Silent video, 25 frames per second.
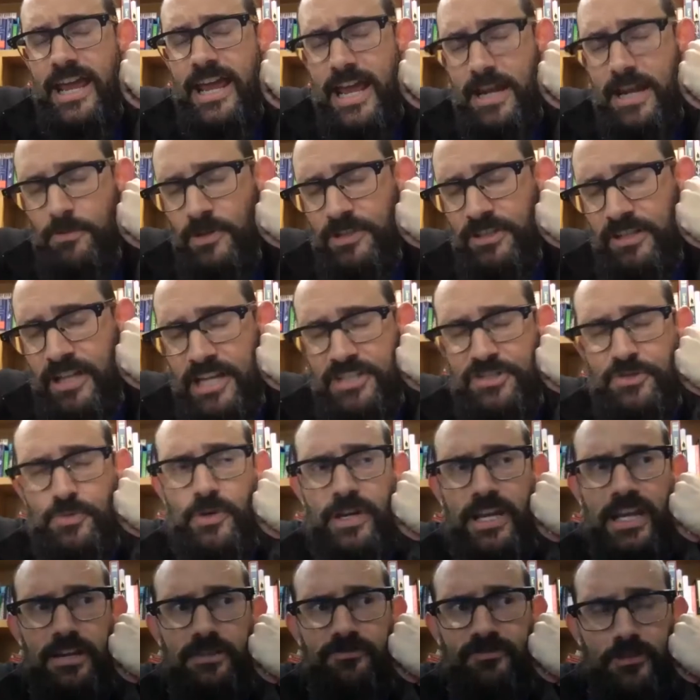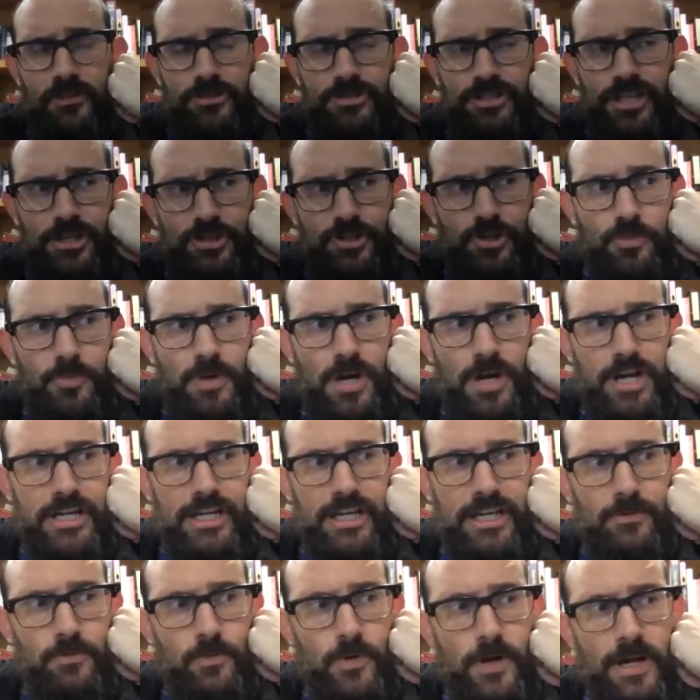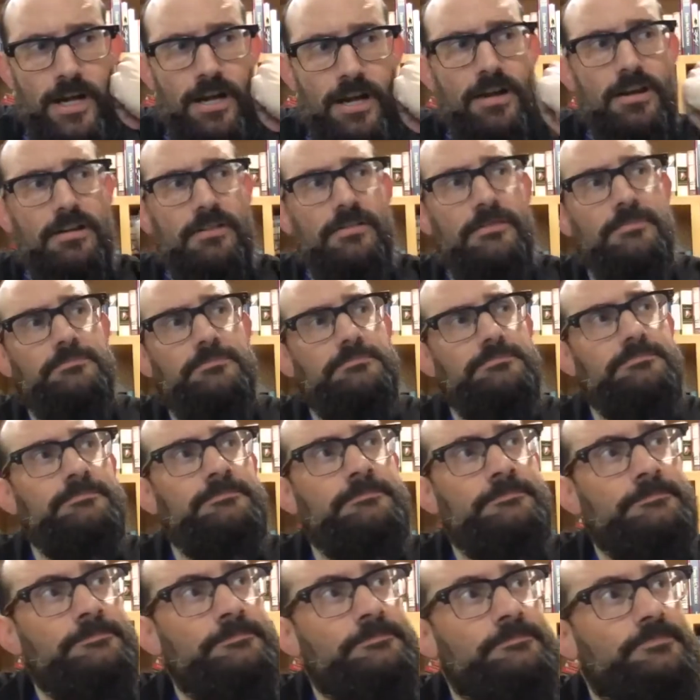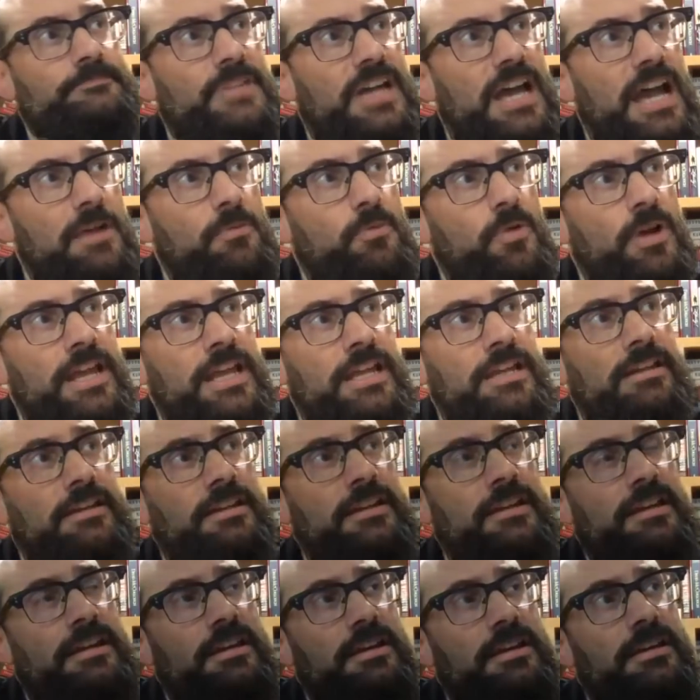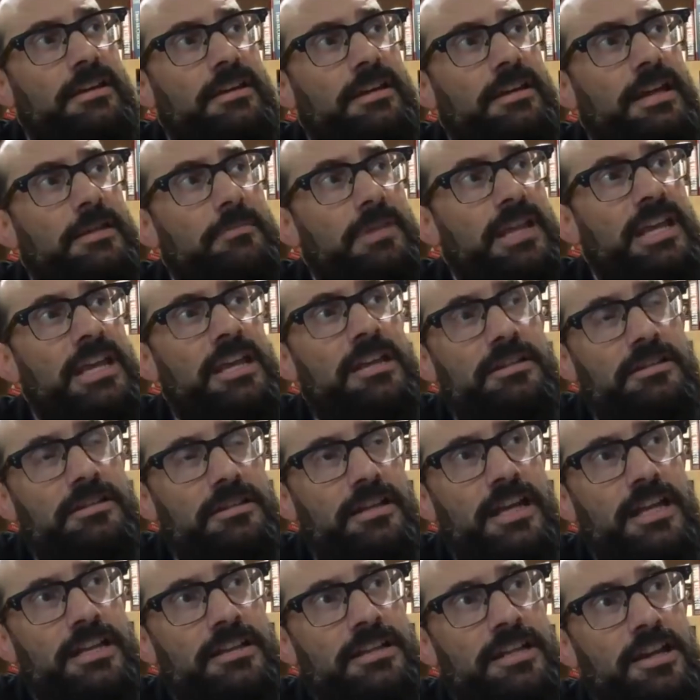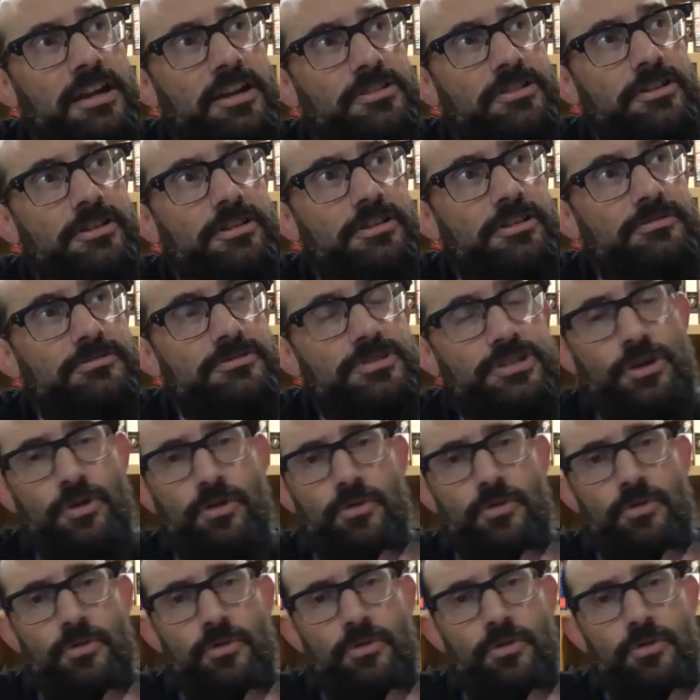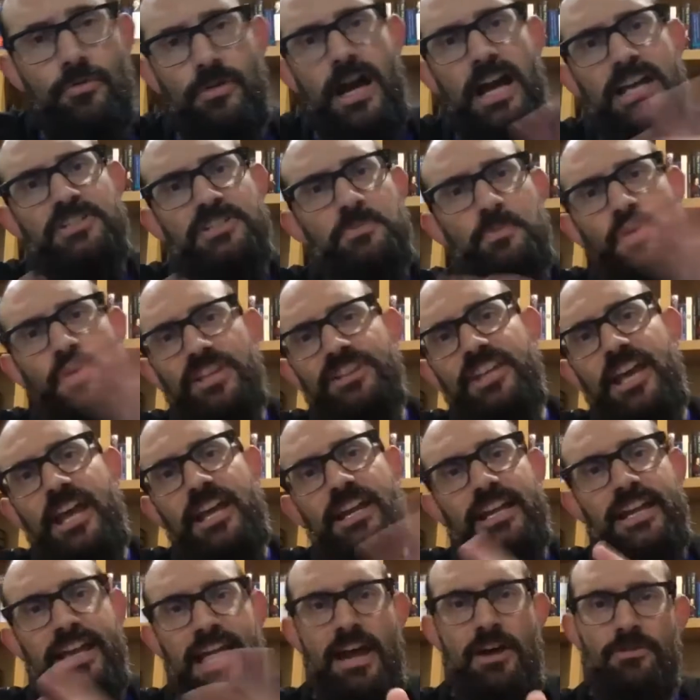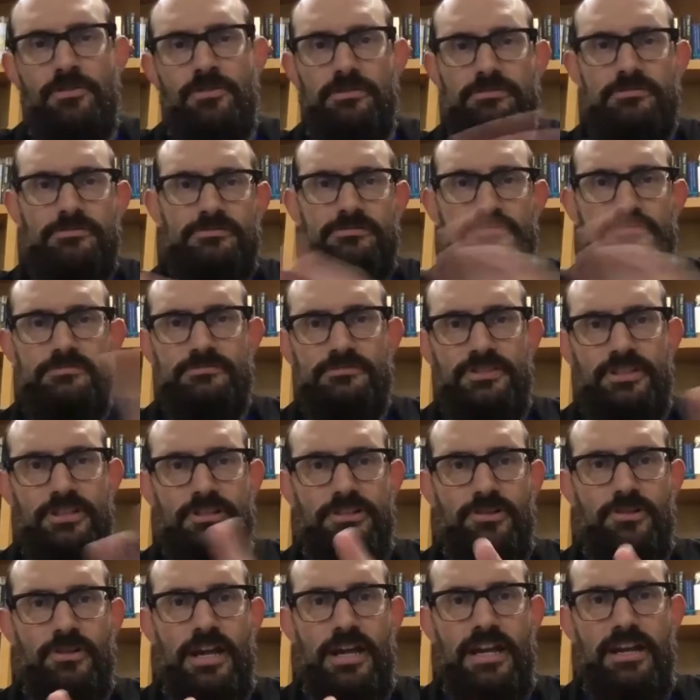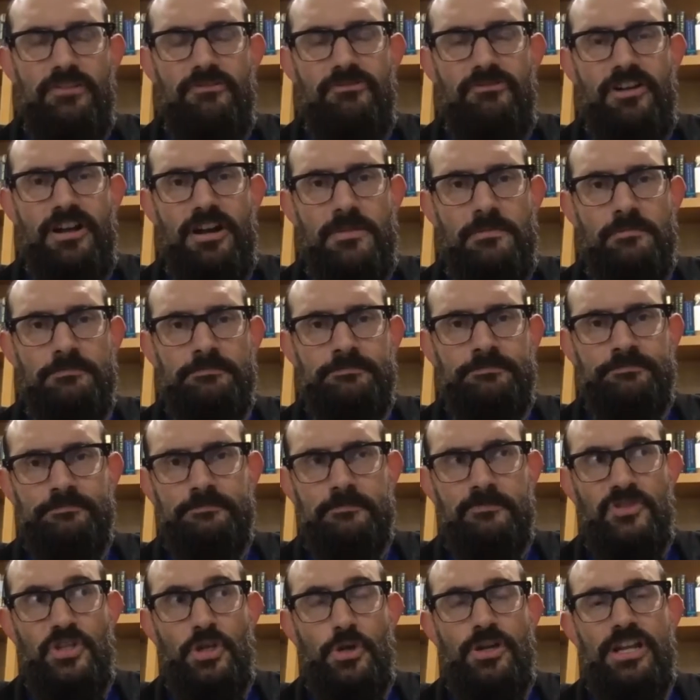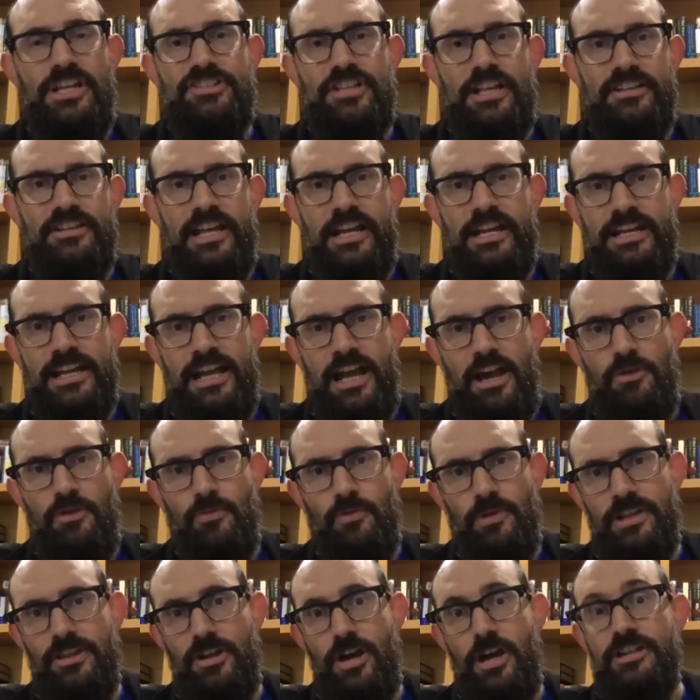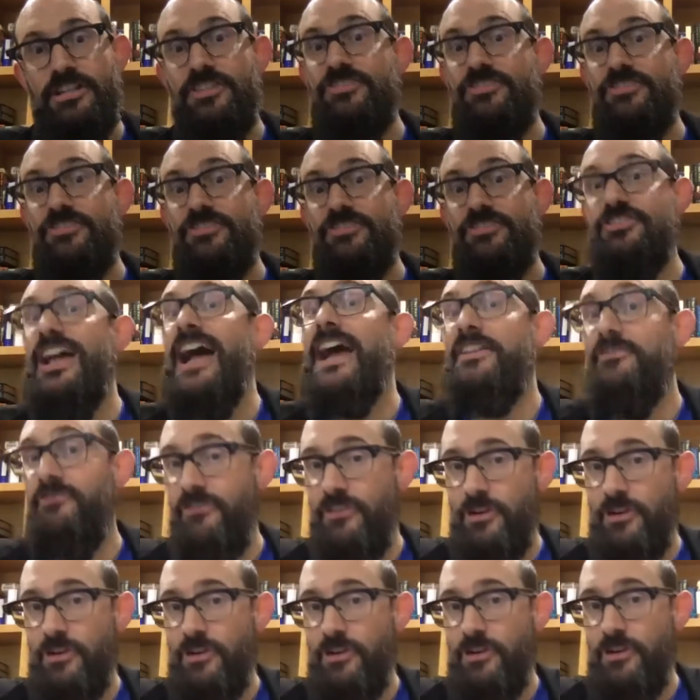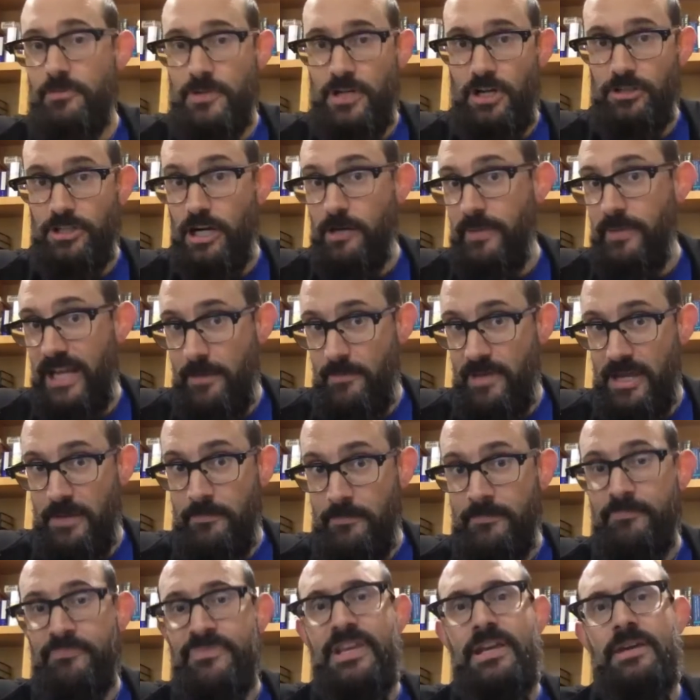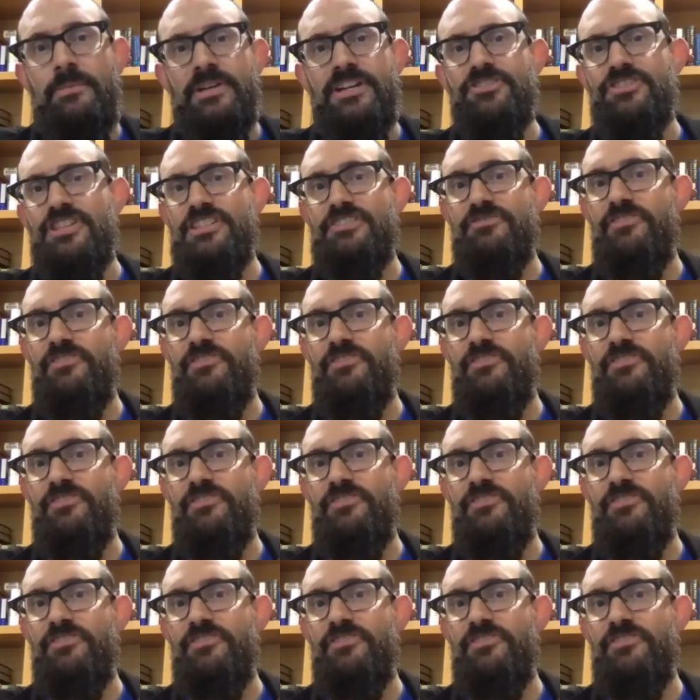one last week for Central Market where I went, and me and the other, so I split that account, the creative duties on that account, with our design firm called RBMM, because that's a